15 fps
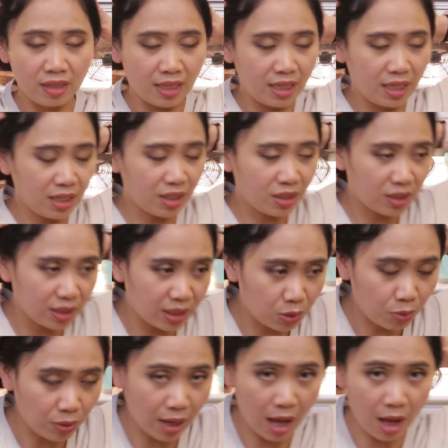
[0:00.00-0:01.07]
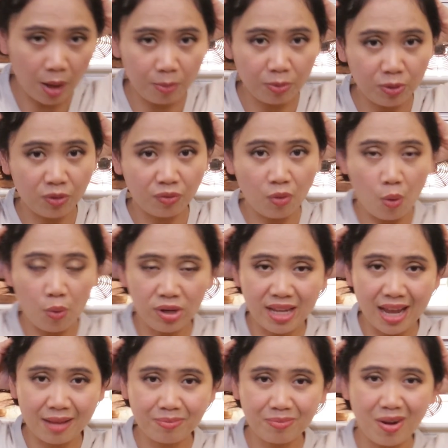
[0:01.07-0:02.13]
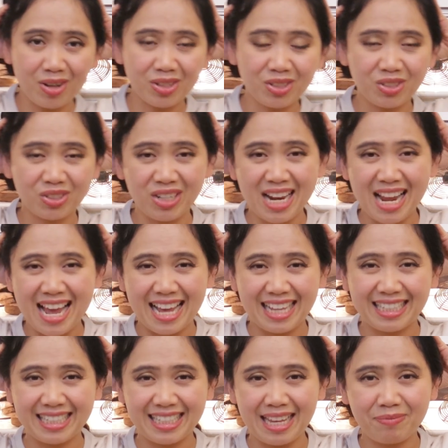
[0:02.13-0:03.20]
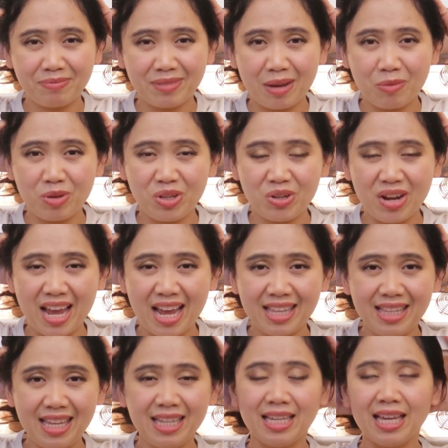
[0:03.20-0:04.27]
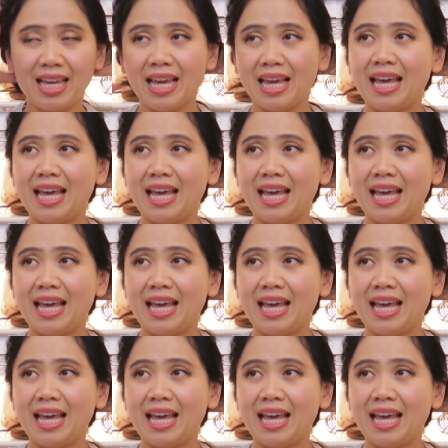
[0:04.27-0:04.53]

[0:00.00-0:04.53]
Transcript: Here, this will help your forward head posture at the same time with your headache,